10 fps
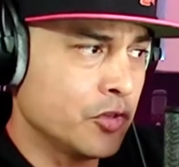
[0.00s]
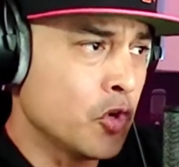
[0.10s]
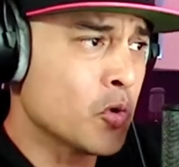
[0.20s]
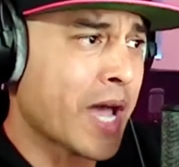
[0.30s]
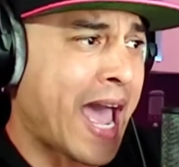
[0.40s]

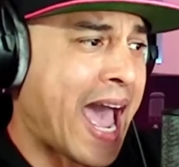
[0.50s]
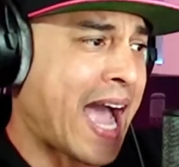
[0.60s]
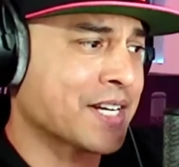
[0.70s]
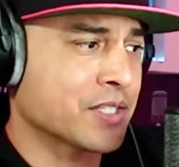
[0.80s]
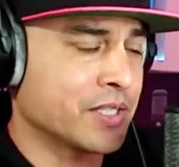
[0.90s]
you can
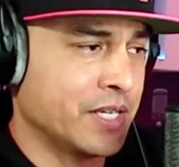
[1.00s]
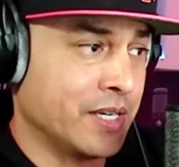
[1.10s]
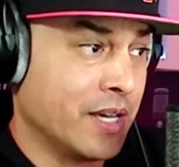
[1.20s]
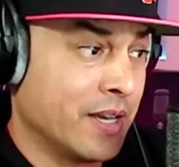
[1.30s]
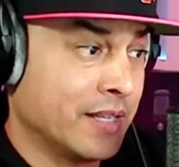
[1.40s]

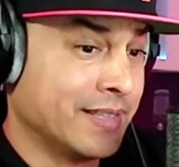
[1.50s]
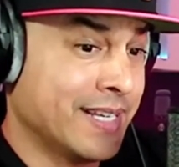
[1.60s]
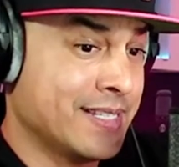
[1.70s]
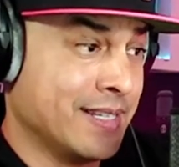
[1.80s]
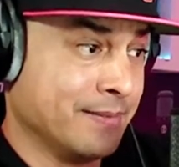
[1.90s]
actually
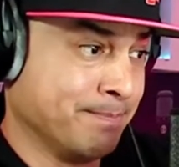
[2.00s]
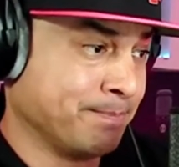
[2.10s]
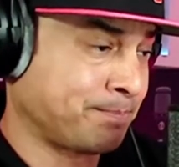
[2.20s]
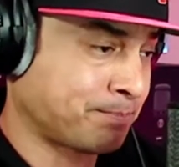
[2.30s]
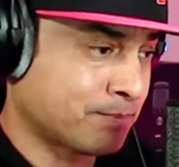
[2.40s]
listen
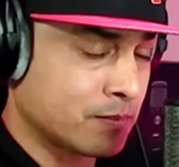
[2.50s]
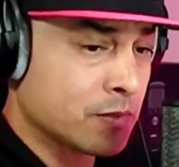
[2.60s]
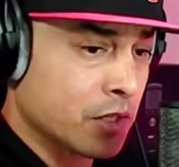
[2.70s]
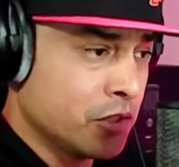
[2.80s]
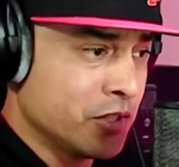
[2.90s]

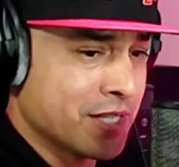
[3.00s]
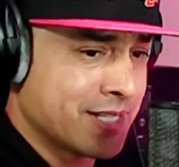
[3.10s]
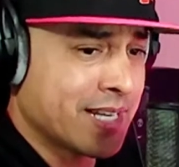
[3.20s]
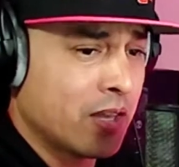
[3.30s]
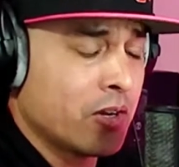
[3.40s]
to the
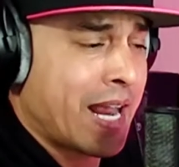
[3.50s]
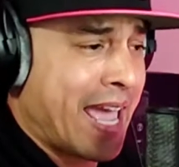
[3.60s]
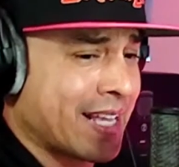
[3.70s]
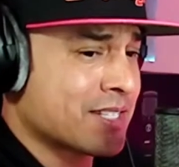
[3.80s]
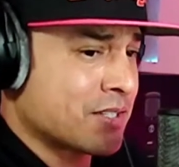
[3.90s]
Stellar
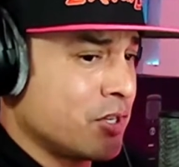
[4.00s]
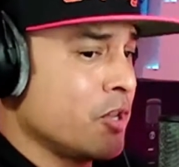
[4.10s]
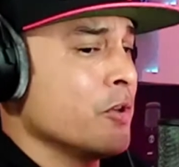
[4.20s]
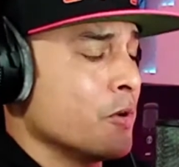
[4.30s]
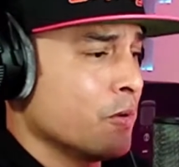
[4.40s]

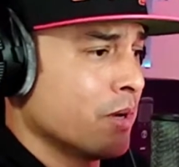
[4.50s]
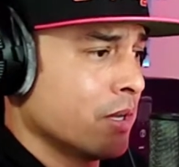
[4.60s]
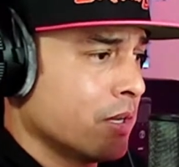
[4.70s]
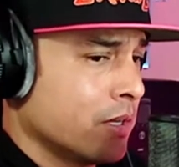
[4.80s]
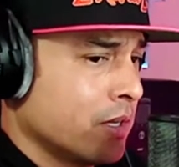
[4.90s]
X2,
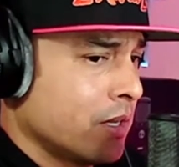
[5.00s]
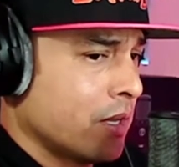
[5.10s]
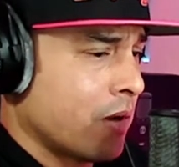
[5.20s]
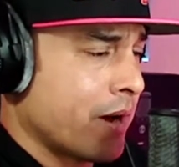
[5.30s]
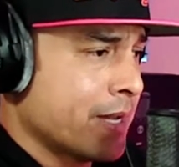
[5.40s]

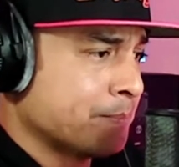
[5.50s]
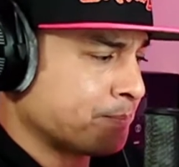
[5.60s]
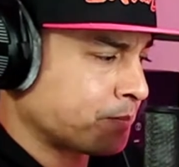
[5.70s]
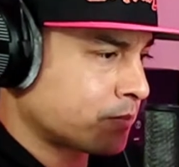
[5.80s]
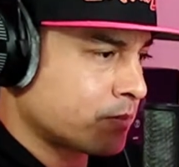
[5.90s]
all right,
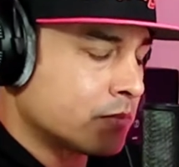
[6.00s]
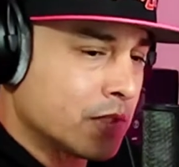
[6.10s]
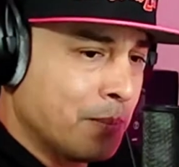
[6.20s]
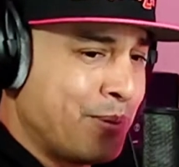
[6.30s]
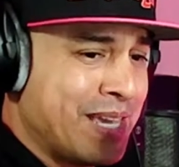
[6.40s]

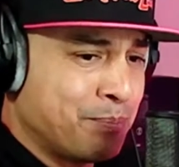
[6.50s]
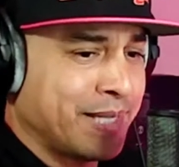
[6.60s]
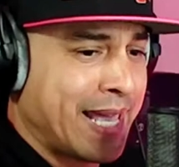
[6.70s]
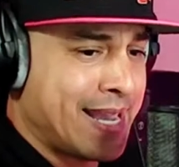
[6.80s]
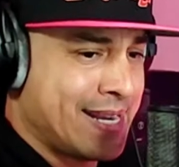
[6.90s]
being
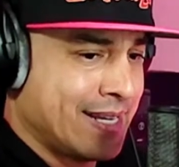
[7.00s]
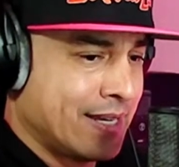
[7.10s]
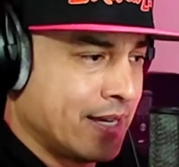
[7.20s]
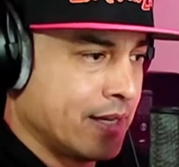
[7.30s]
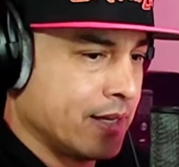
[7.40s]
played,